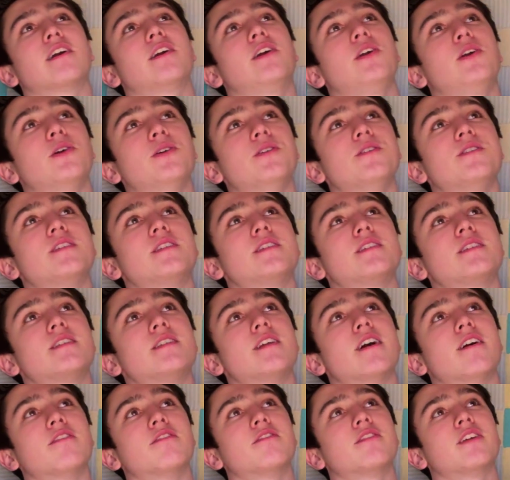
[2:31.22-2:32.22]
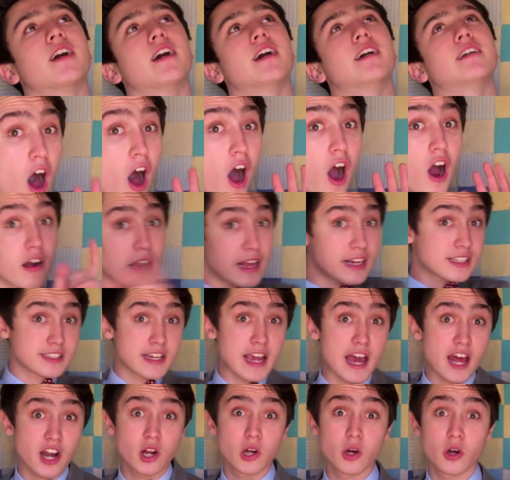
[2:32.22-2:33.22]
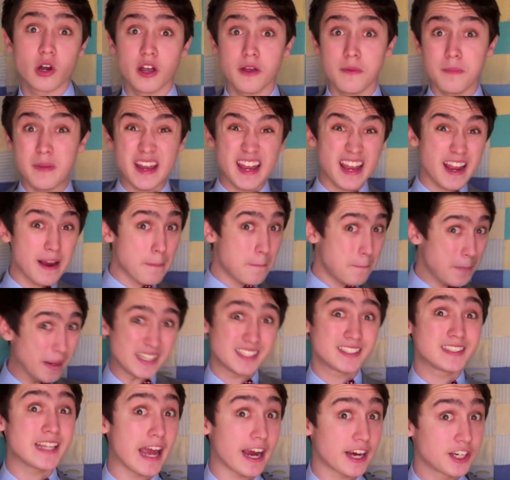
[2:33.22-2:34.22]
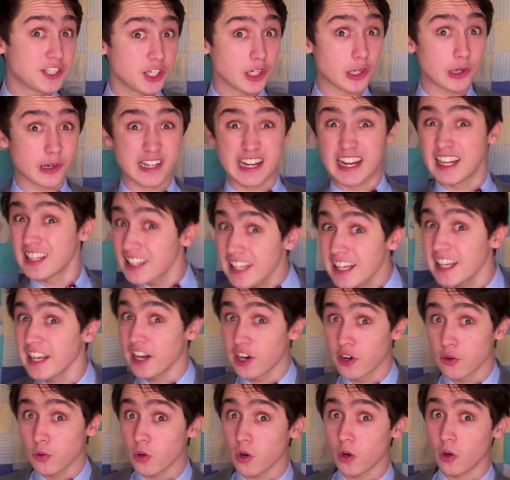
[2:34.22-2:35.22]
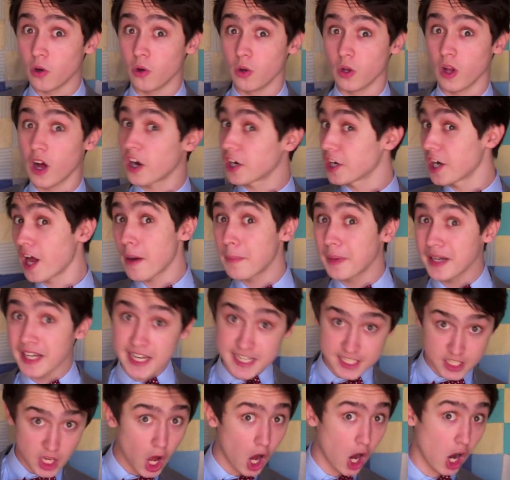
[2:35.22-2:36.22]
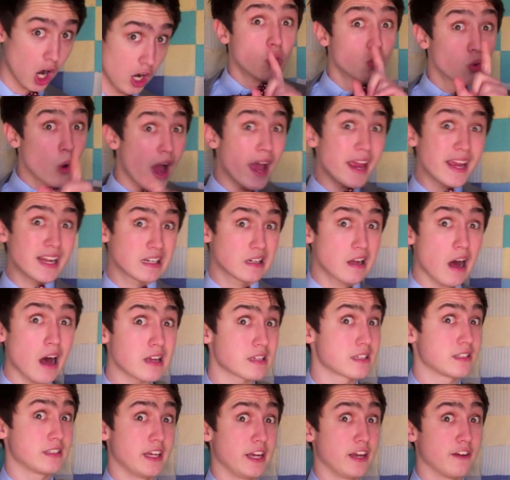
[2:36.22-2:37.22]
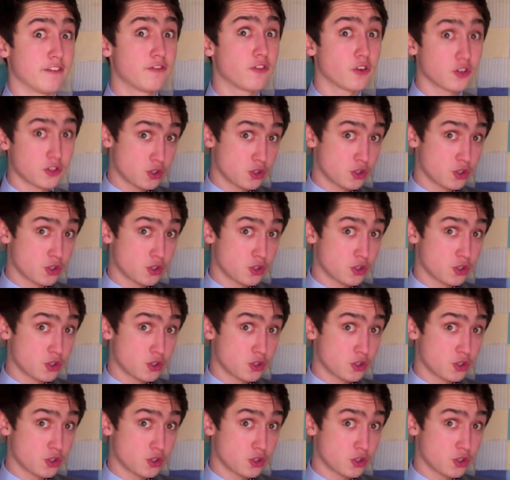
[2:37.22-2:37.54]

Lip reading: Good stuff, guys. Our next category being Best Actor in a Leading Role, our nominees are Ryan Gosling for